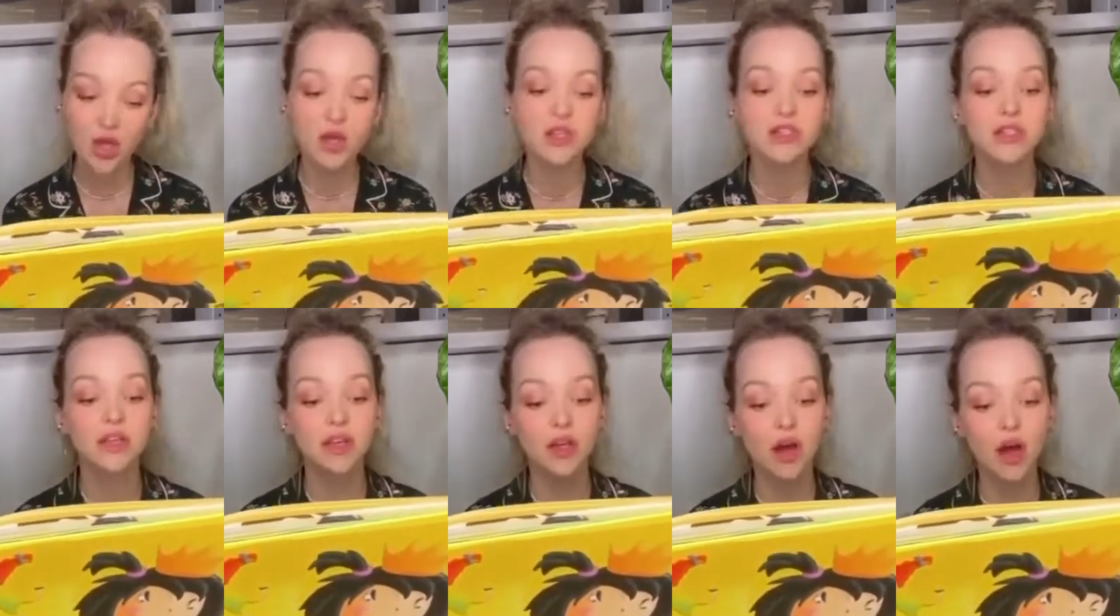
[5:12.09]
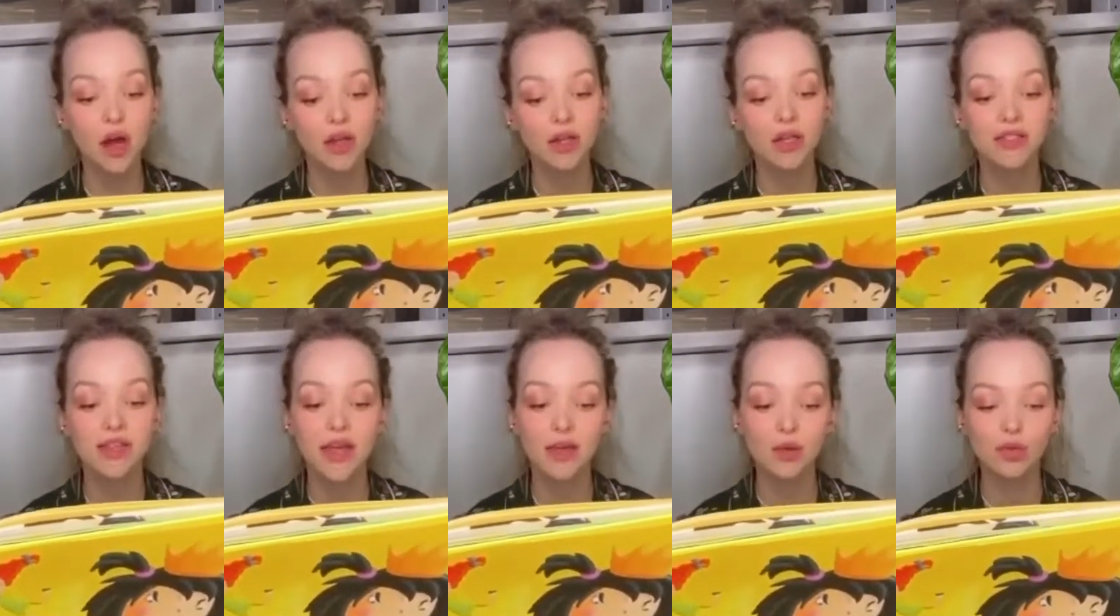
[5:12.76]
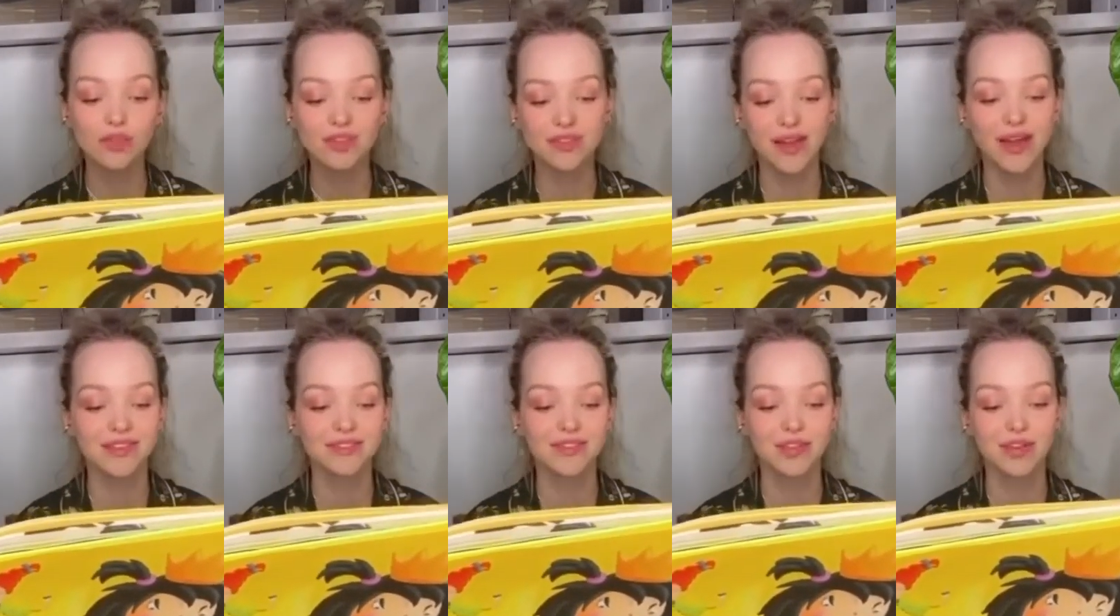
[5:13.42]
till it caught in a tangled
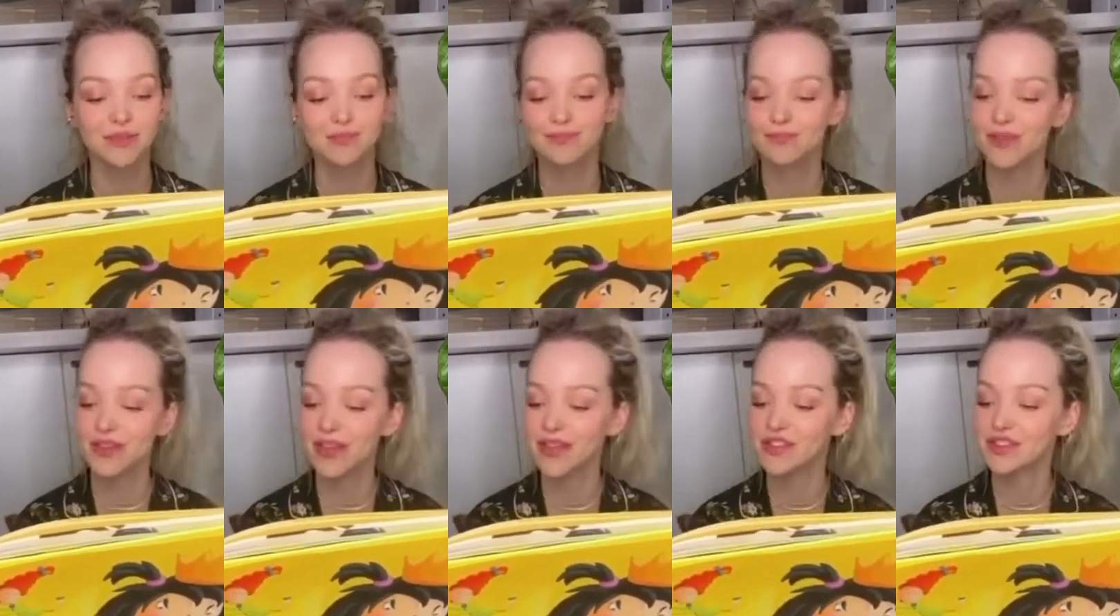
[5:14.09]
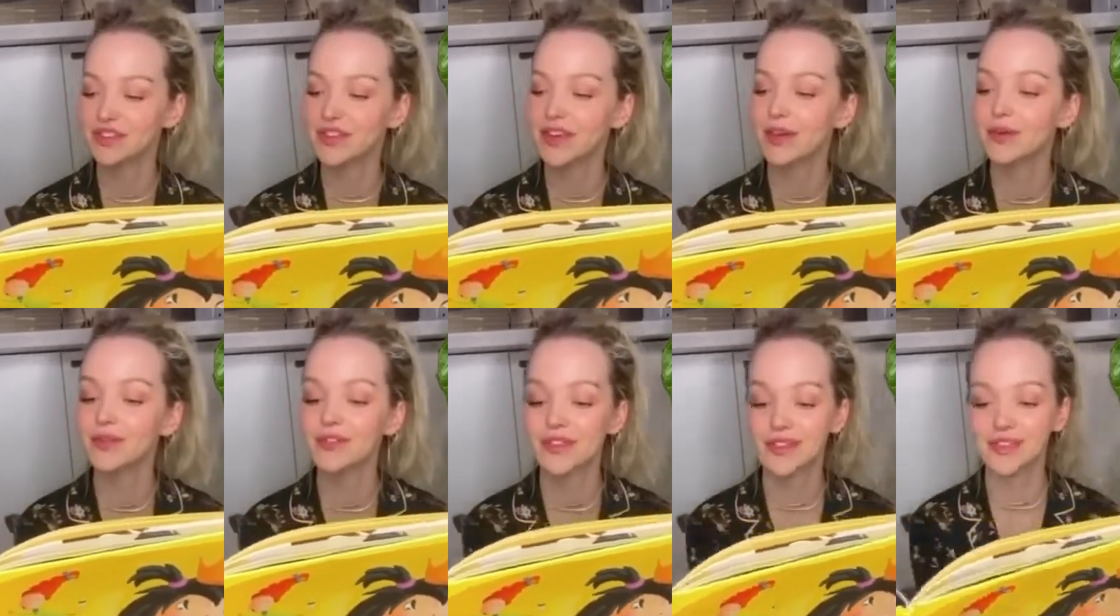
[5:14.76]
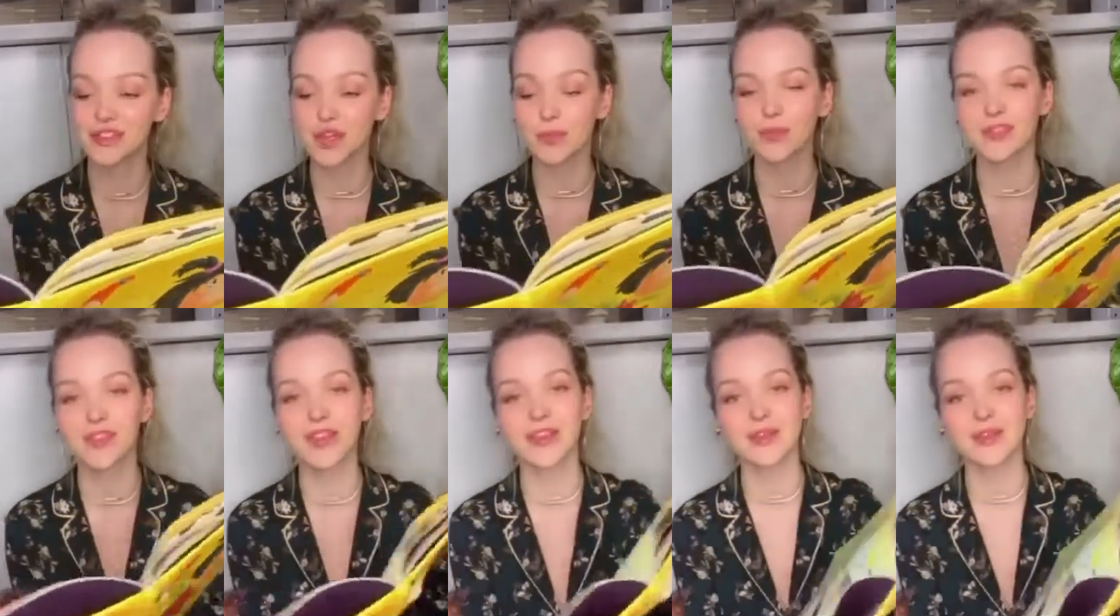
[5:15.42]
disaster. But they just giggled and jumped again.